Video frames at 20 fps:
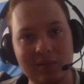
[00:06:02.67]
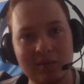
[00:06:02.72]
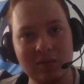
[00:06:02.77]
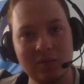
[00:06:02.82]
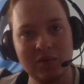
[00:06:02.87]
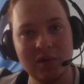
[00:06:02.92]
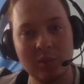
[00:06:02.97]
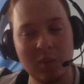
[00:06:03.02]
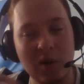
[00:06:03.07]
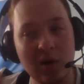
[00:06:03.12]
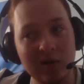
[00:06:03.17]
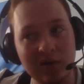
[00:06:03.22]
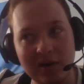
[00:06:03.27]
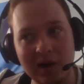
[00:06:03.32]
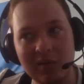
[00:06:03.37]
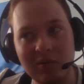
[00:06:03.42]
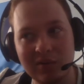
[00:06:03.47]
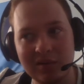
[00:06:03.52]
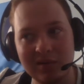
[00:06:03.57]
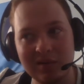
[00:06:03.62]
You point
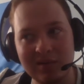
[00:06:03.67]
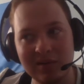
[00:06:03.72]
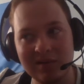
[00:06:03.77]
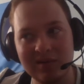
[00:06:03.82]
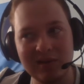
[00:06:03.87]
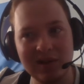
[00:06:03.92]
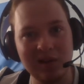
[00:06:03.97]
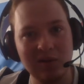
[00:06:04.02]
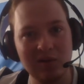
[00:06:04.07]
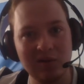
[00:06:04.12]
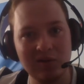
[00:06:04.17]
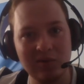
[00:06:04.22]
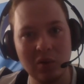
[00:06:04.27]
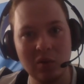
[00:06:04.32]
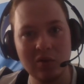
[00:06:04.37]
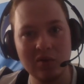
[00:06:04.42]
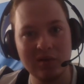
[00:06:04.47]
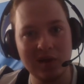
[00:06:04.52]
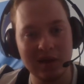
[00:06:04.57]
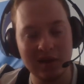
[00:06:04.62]
out these little
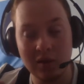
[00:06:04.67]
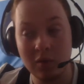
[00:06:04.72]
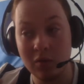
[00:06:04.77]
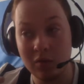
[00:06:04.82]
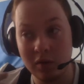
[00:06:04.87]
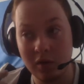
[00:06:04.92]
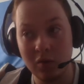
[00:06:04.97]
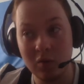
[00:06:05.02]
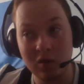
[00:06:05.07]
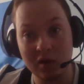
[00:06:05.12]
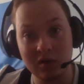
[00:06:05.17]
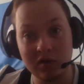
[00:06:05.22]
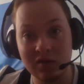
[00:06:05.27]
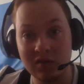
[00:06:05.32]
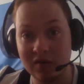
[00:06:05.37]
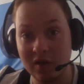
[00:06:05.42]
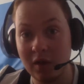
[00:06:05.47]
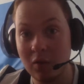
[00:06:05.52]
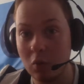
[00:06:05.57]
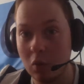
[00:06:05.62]
flaws that you can
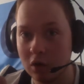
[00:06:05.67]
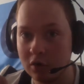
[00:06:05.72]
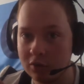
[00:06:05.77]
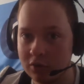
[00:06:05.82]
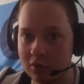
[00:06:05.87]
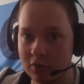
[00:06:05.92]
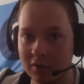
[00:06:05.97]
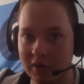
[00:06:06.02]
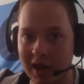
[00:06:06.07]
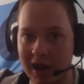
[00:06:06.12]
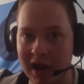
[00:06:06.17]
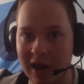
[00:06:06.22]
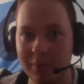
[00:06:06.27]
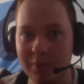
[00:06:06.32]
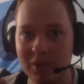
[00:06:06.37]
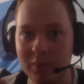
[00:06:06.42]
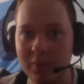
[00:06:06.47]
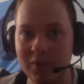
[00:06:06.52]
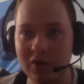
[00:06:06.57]
see what's going to happen,